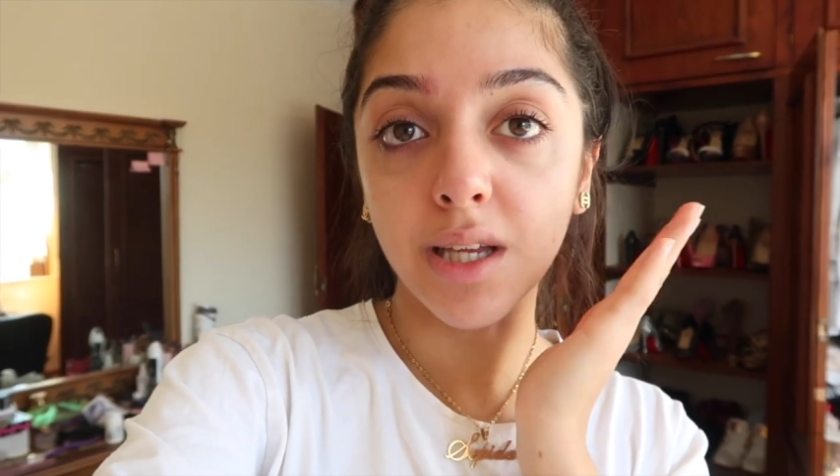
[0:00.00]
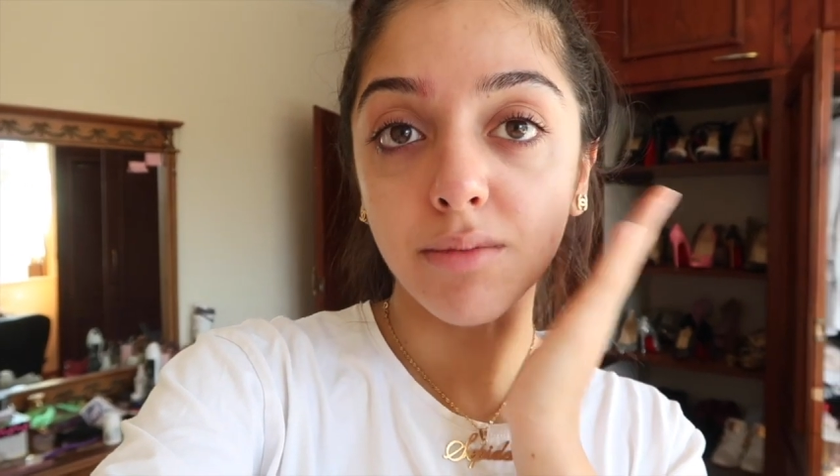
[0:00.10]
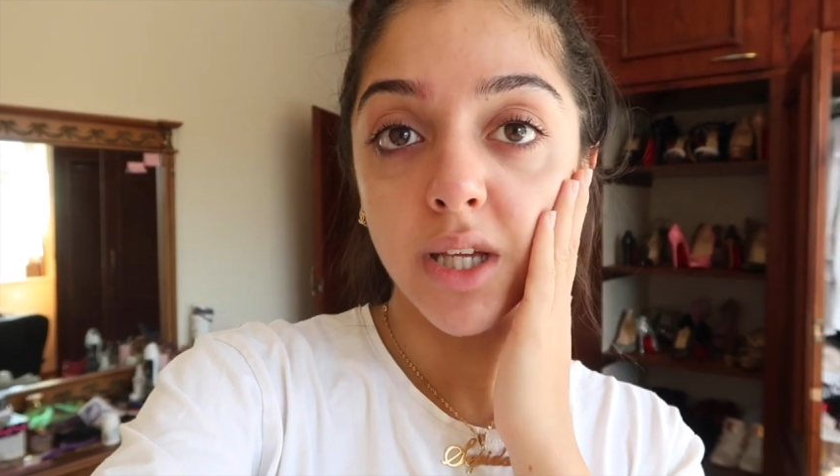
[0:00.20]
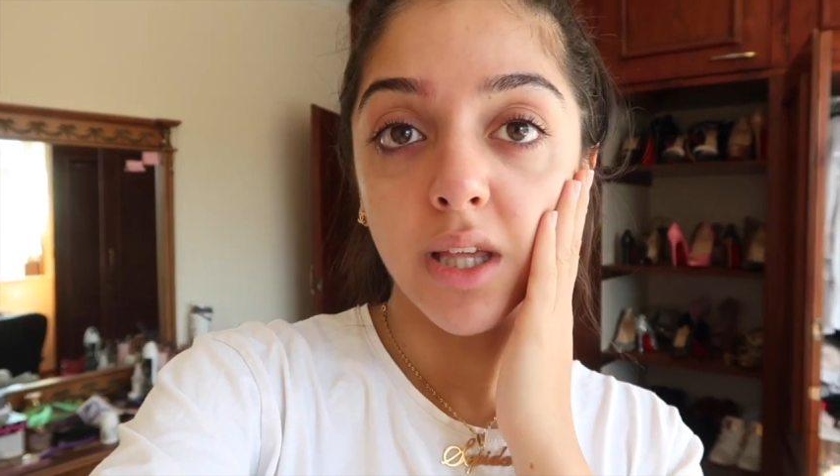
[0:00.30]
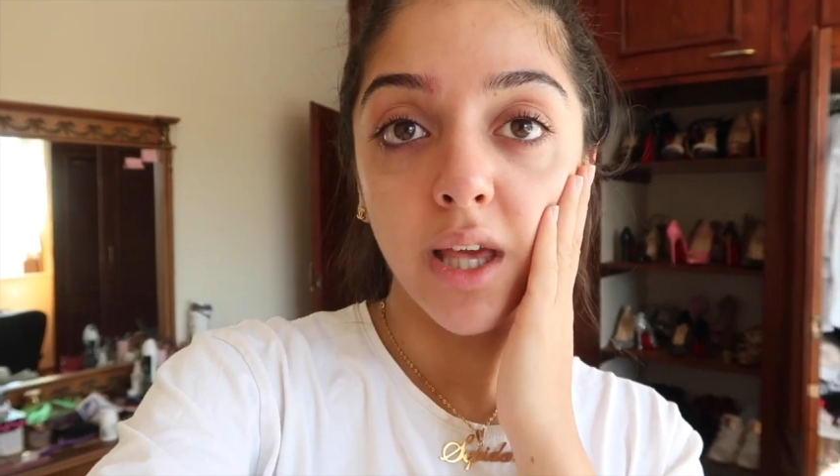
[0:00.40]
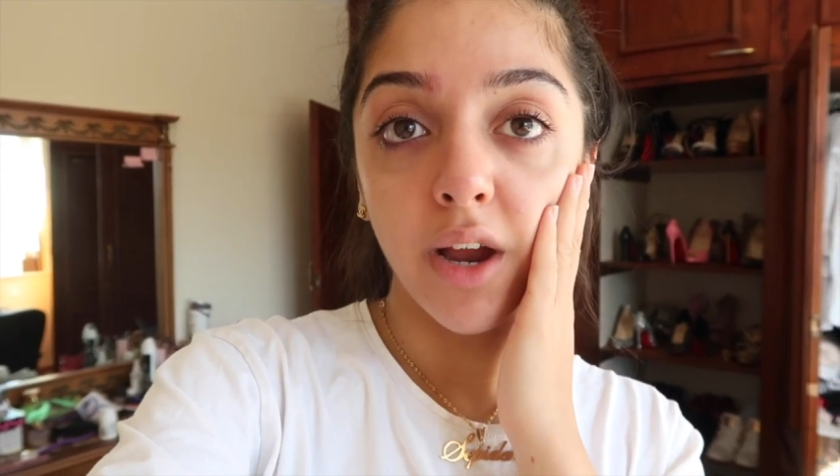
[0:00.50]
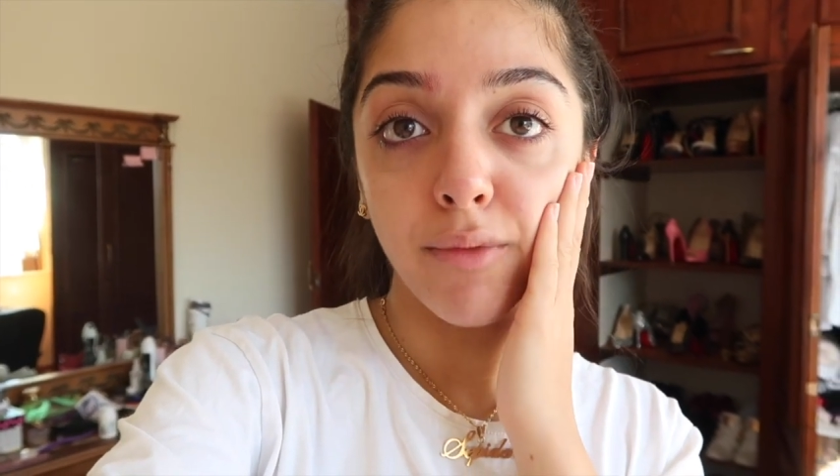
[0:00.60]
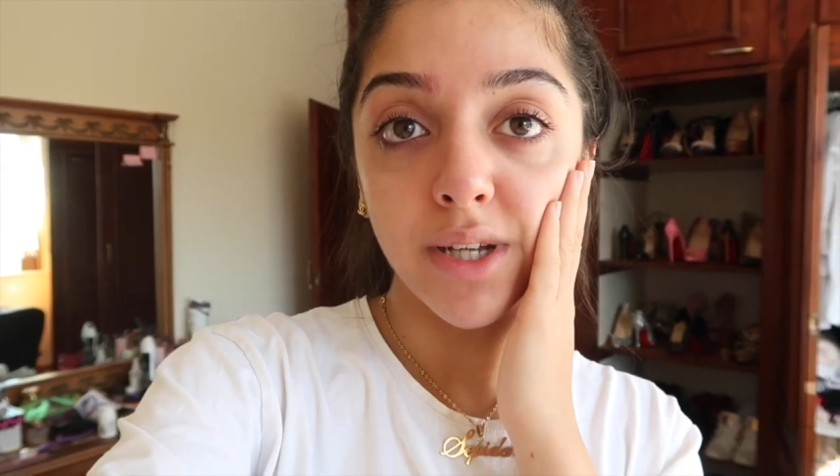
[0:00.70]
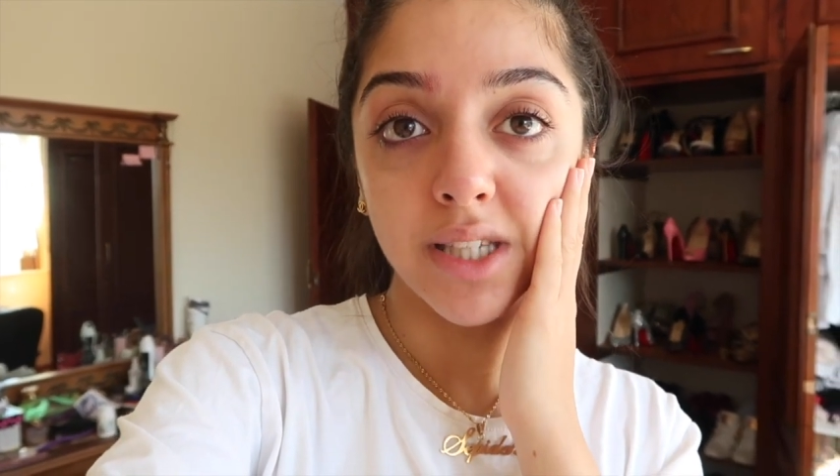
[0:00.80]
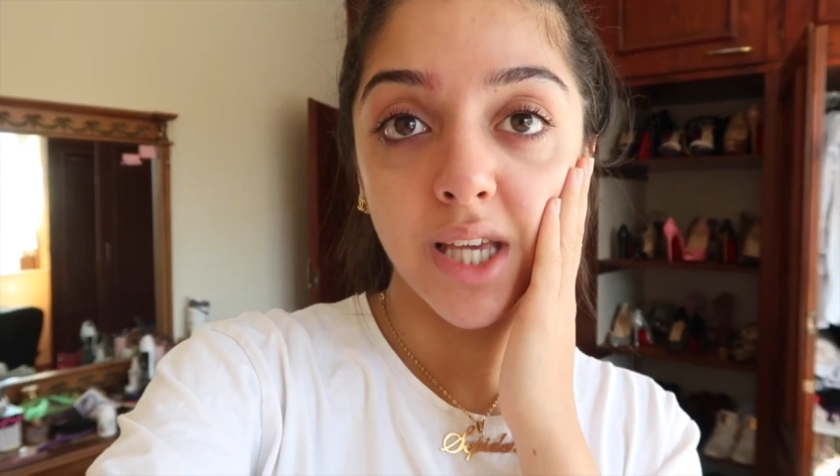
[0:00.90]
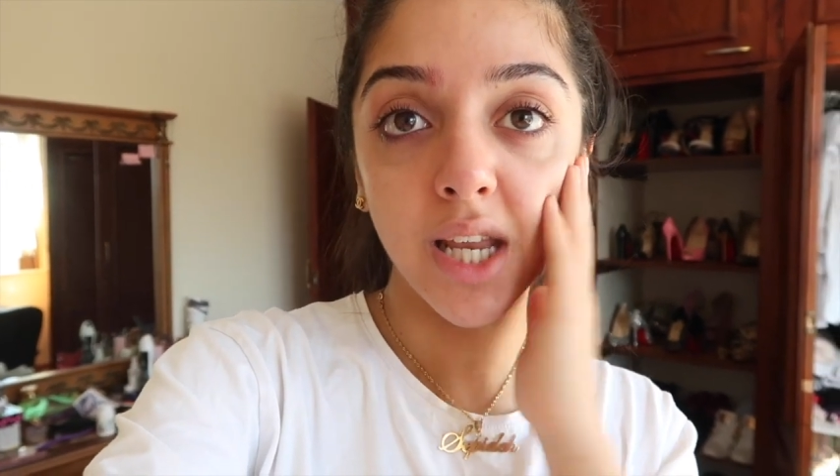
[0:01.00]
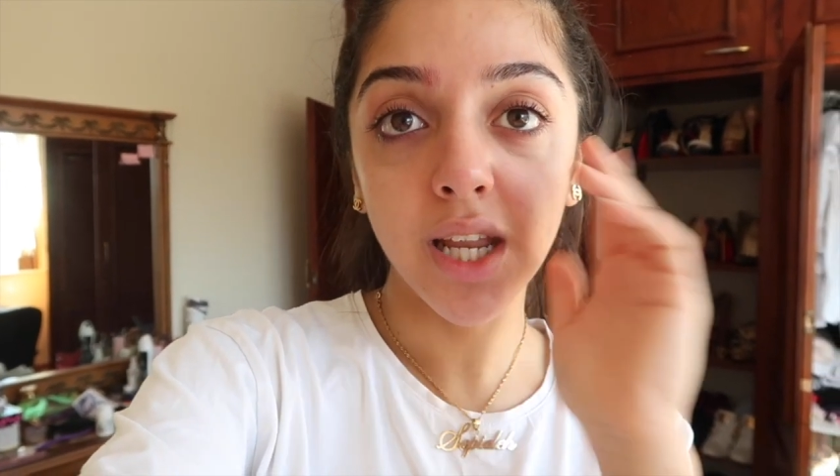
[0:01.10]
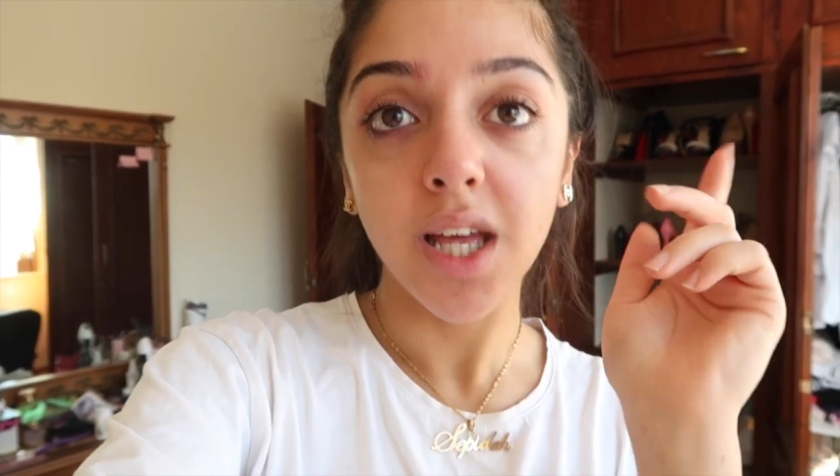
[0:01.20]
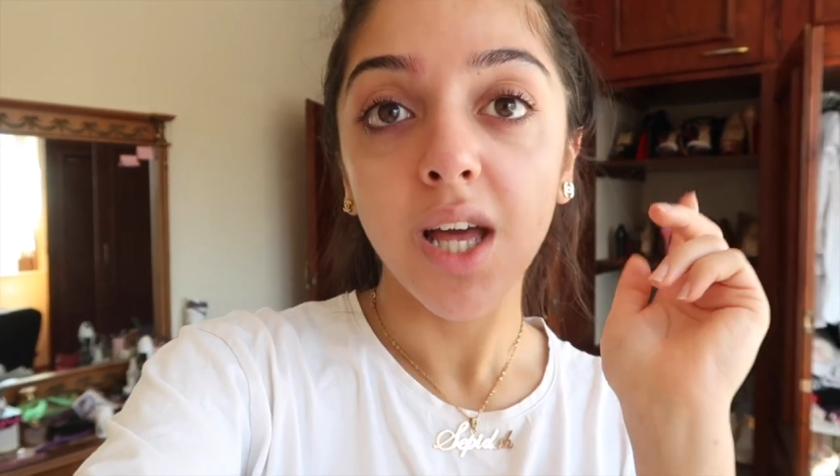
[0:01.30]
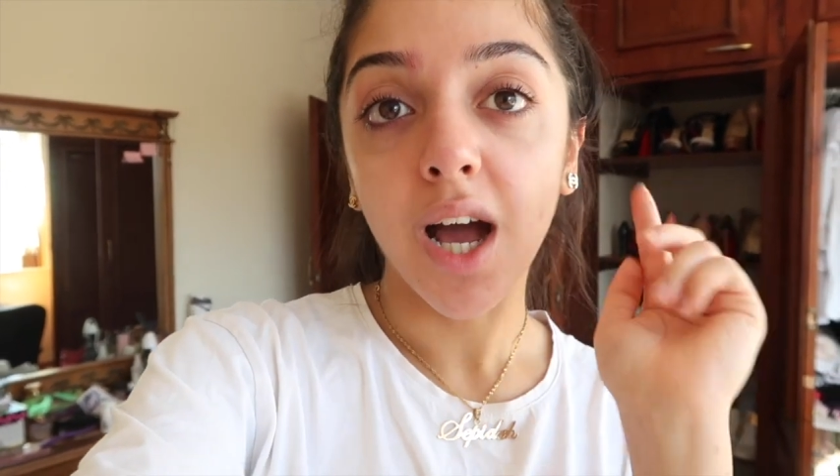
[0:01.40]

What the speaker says: keep taking care of my skin.